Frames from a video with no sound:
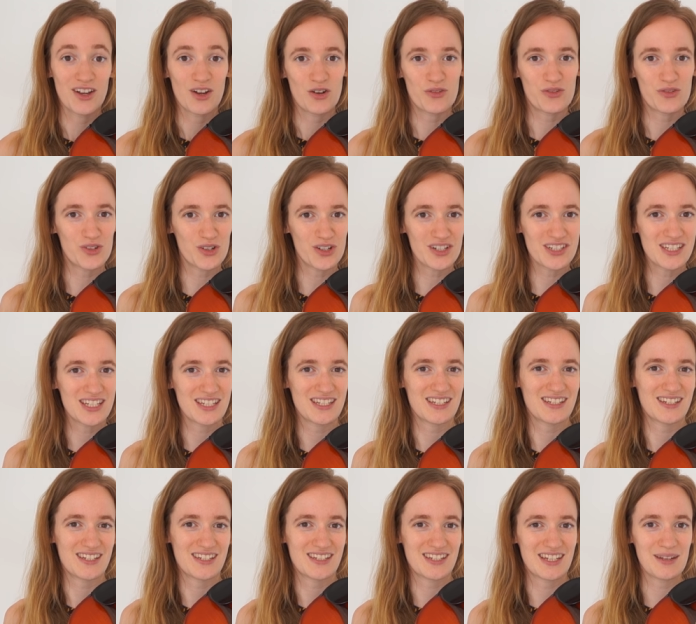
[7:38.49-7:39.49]
Of course, this
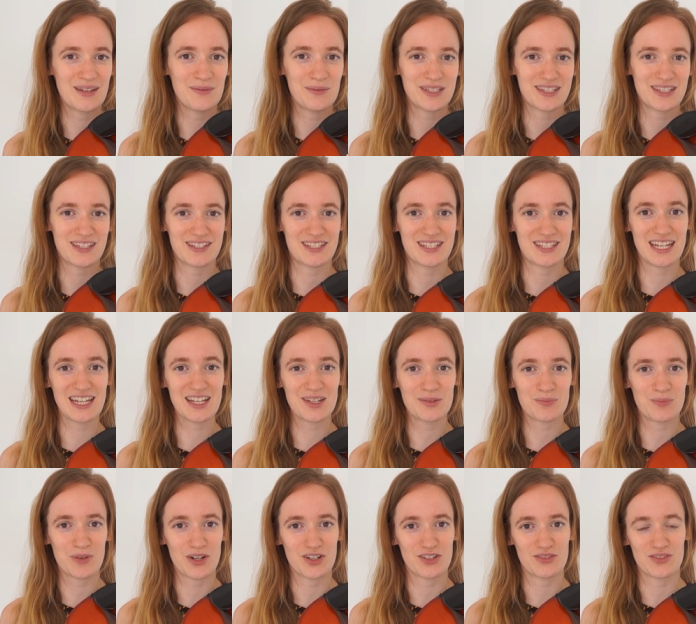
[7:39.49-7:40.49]
is the same with the
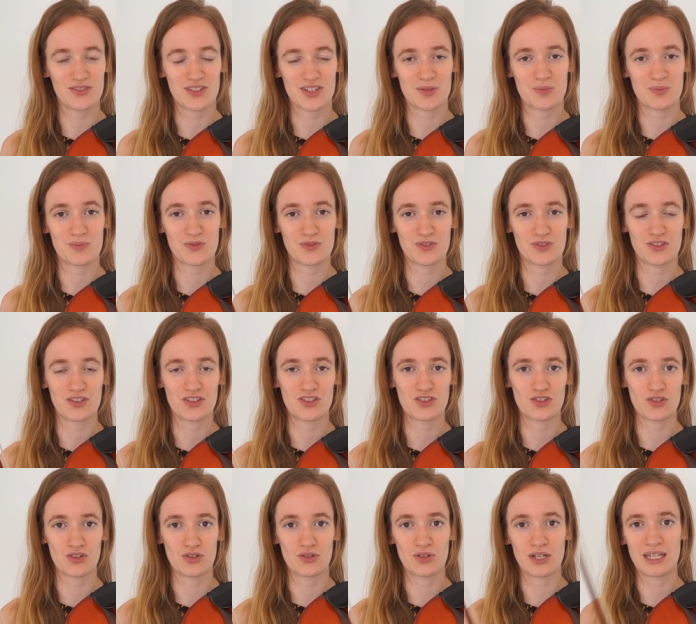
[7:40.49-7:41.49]
second part of this
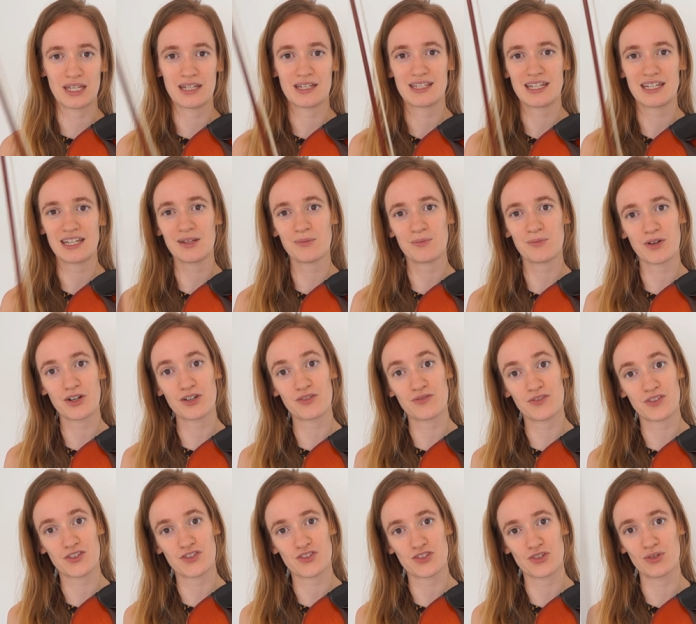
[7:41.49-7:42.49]
song. In the second part
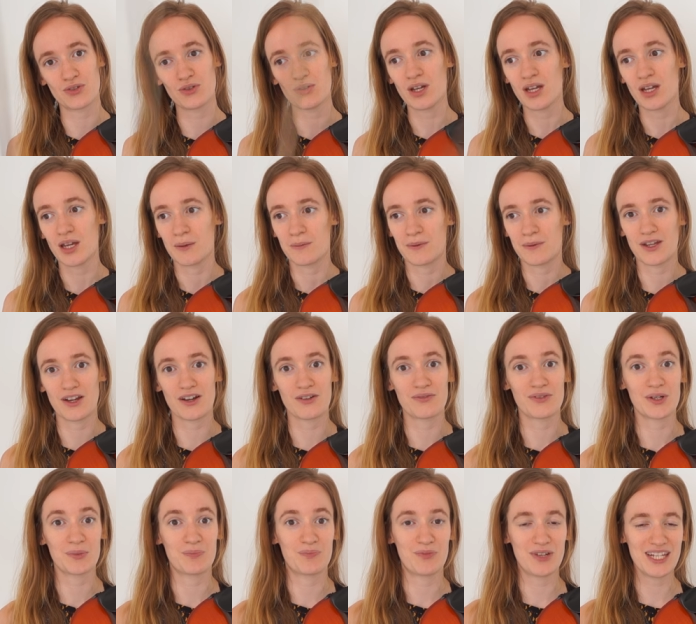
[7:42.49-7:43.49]
of the song, we are
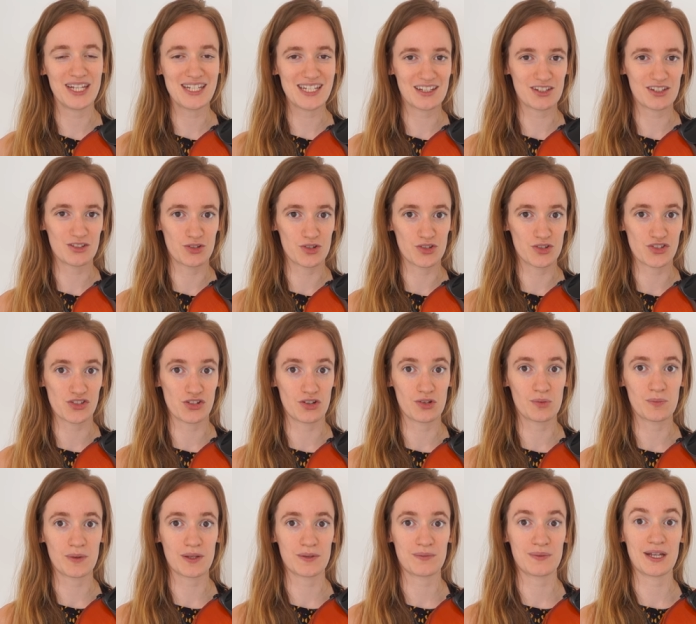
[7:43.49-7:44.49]
repeating the whole
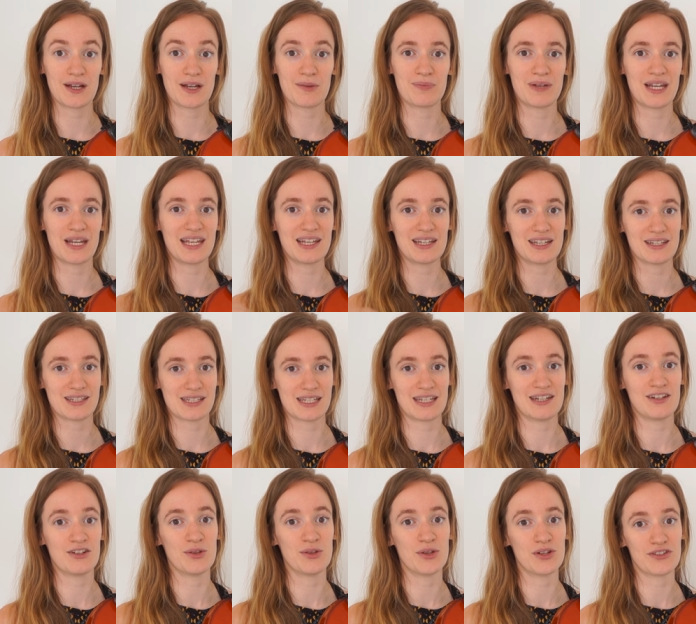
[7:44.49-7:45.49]
song, but we are playing it
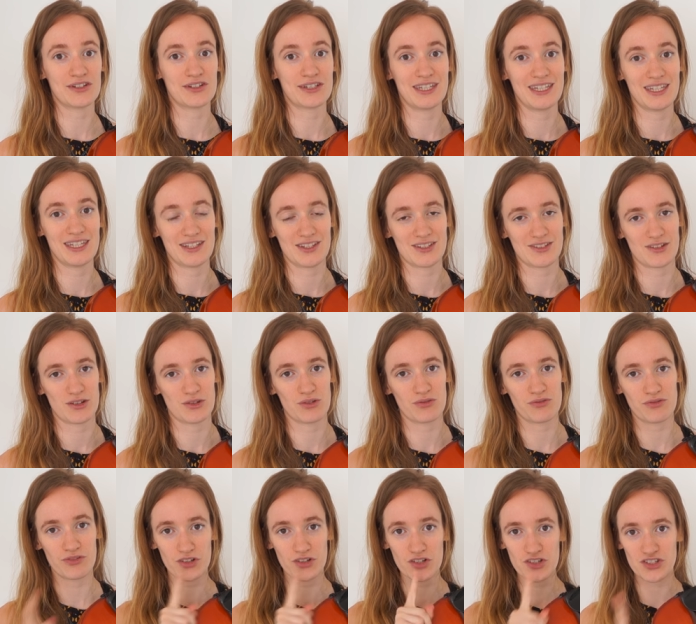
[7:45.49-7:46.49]
in another key. So the
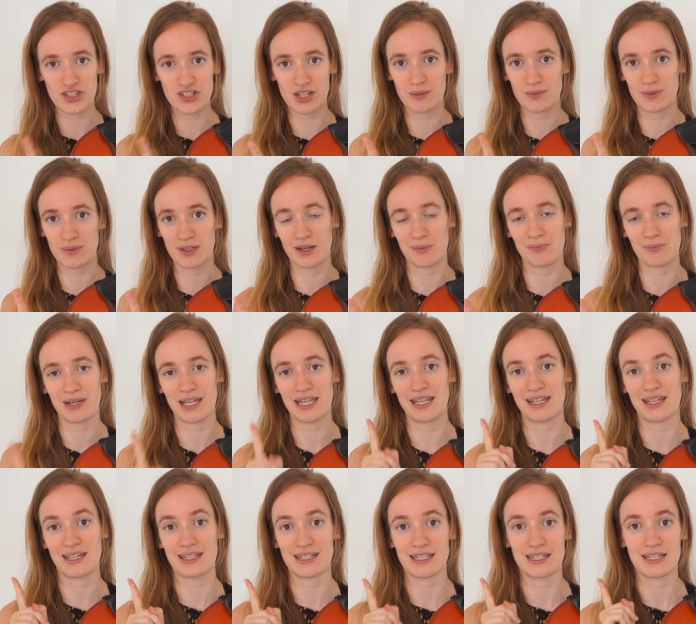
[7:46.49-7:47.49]
first time we are
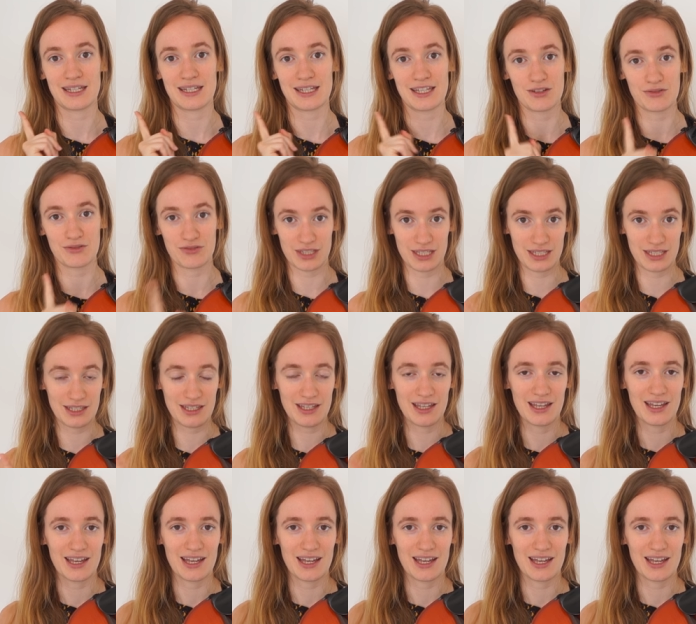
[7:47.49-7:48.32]
playing it in the key of E,